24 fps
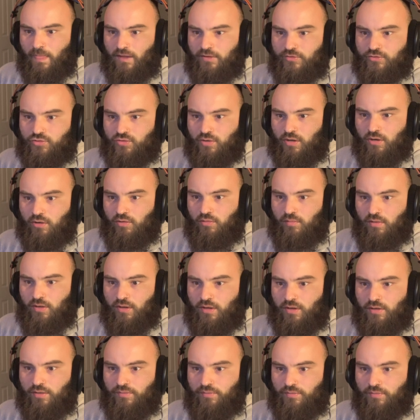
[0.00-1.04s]
triangle
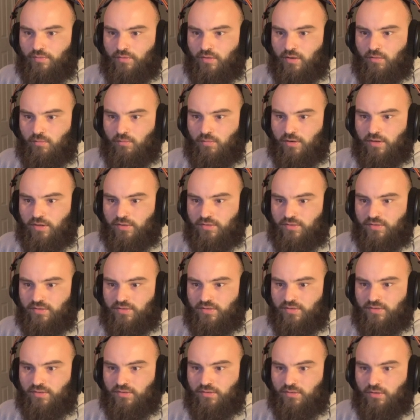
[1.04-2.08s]
wave. I want it to
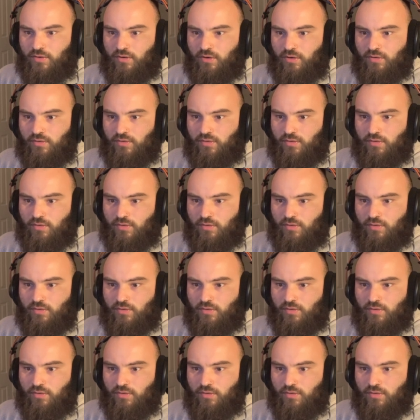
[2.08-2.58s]
start